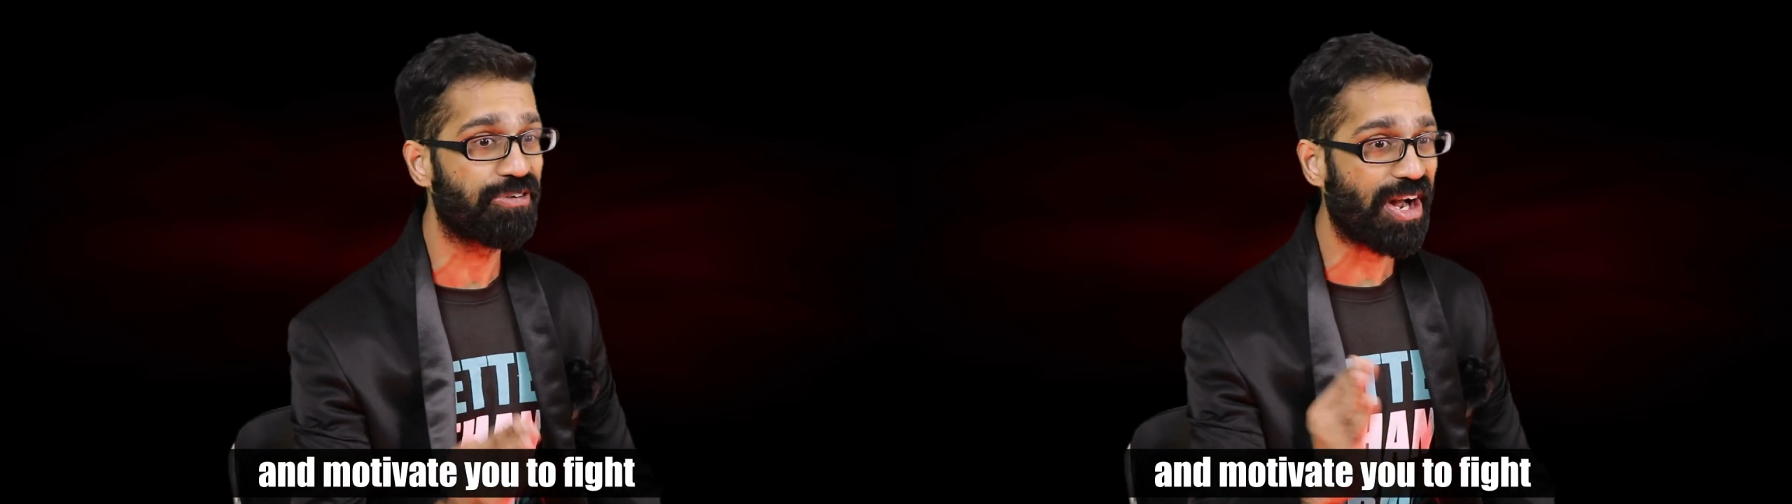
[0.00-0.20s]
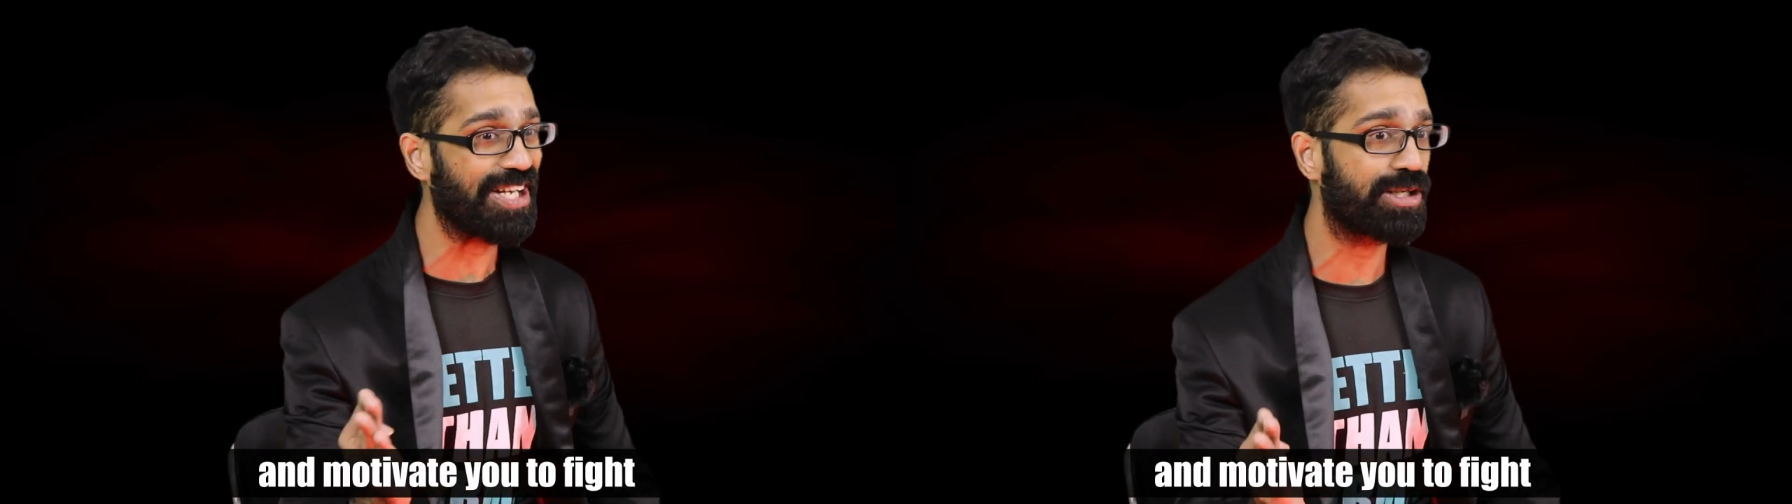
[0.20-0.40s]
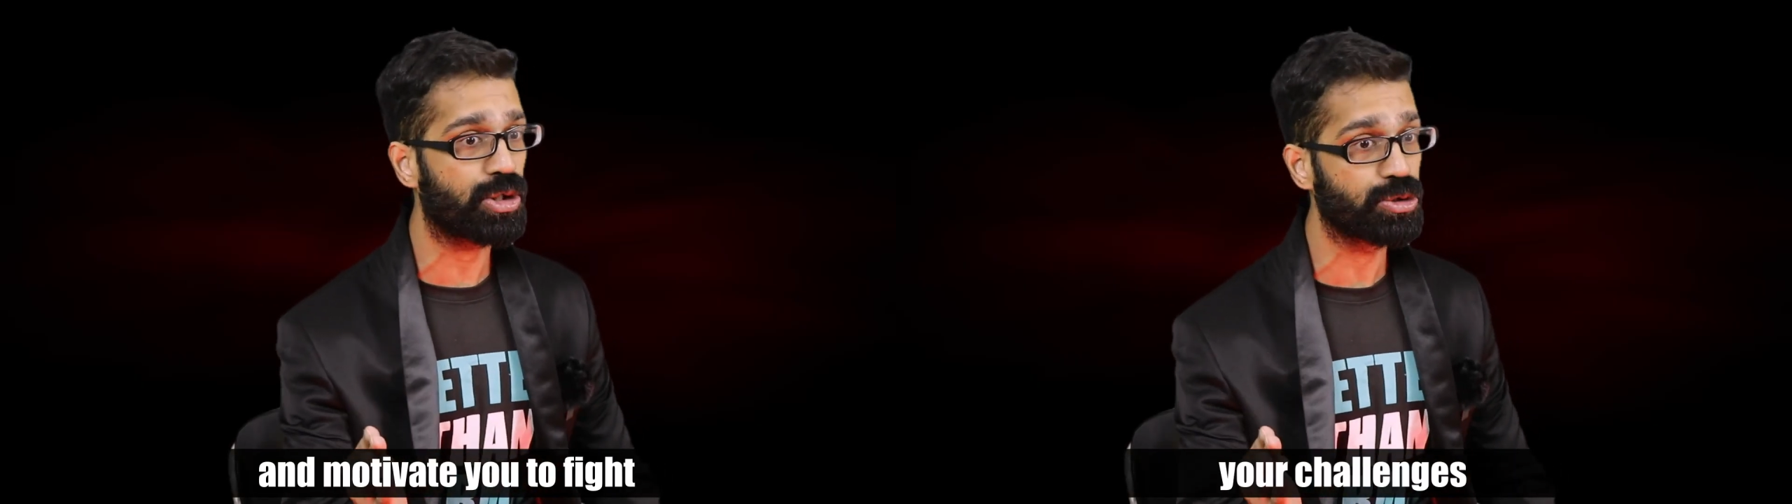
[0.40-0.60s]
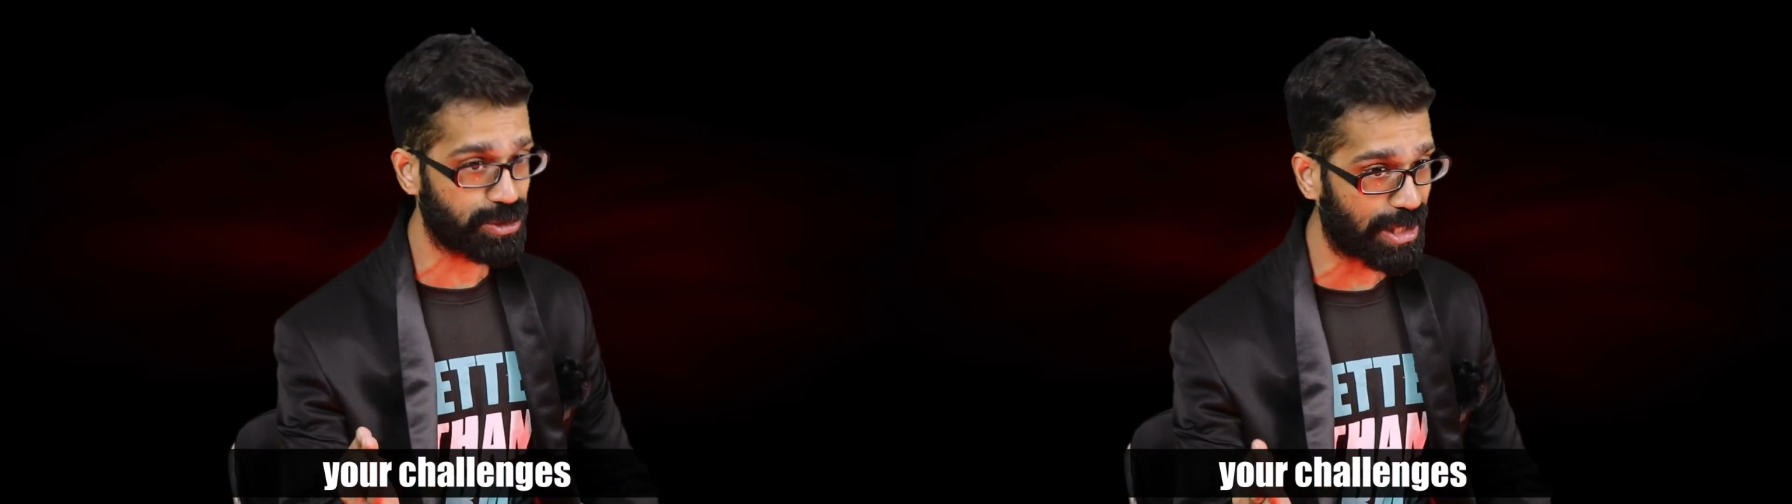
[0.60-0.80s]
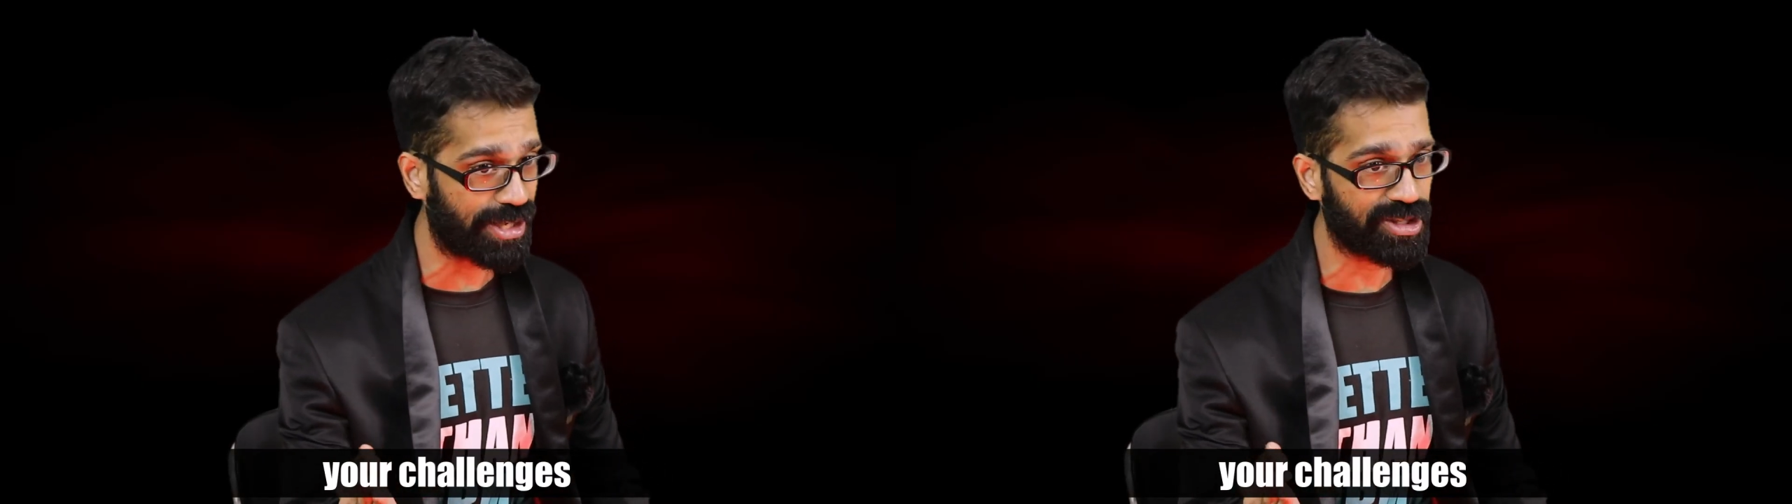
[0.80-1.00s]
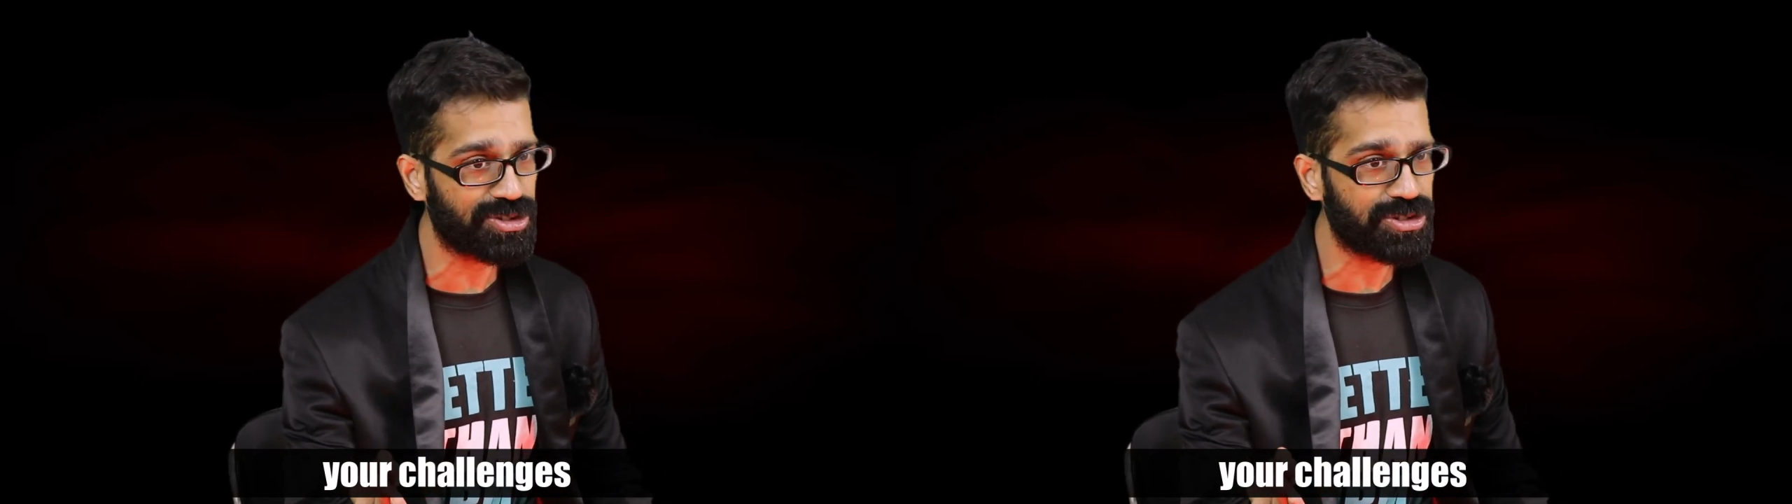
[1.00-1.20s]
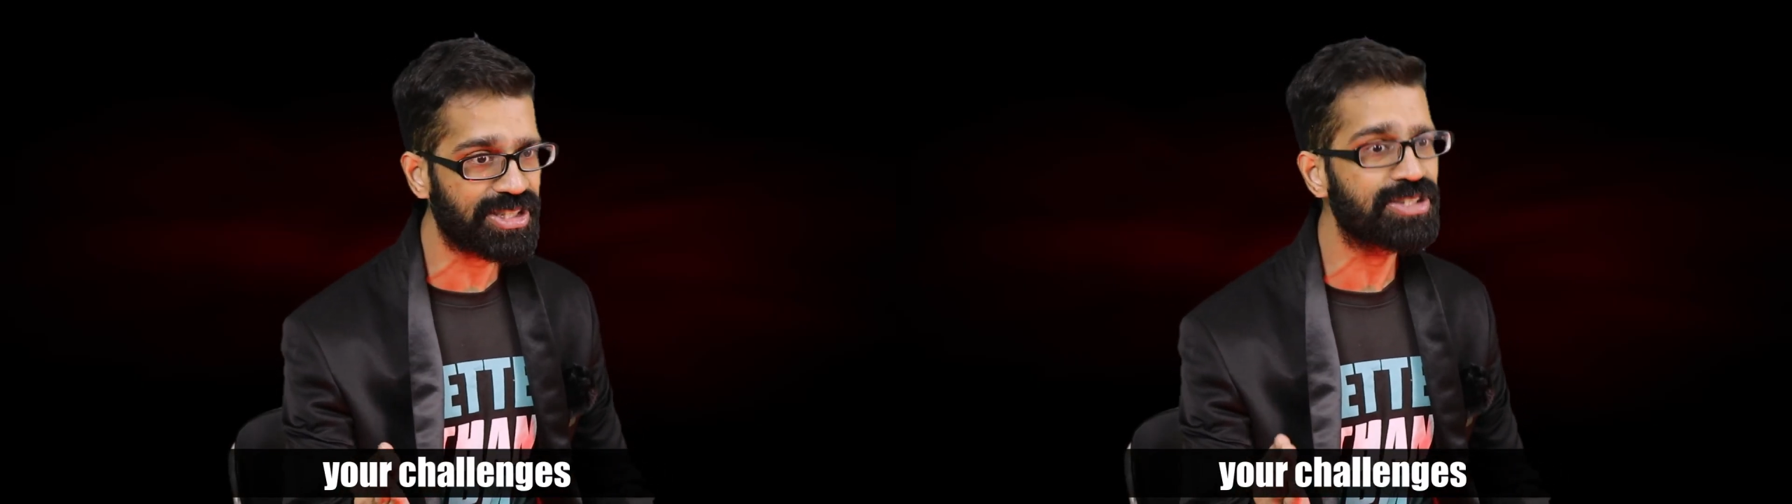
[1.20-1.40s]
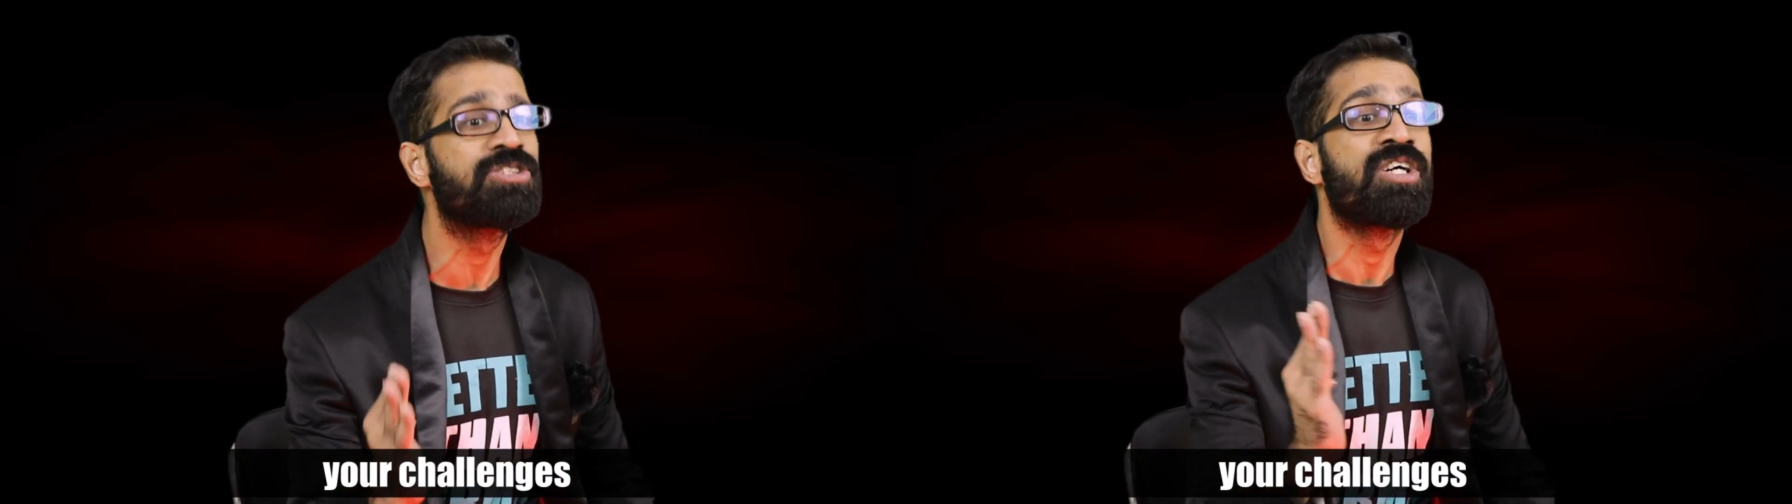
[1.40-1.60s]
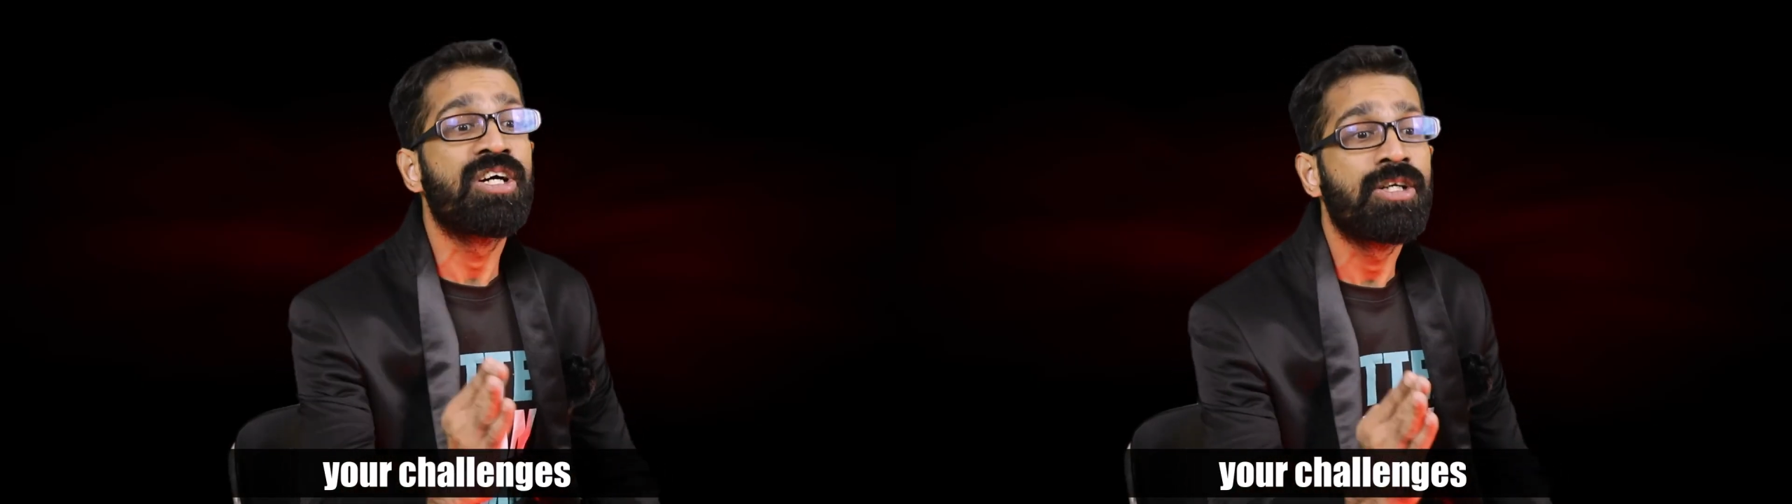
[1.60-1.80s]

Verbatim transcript: fight your challenges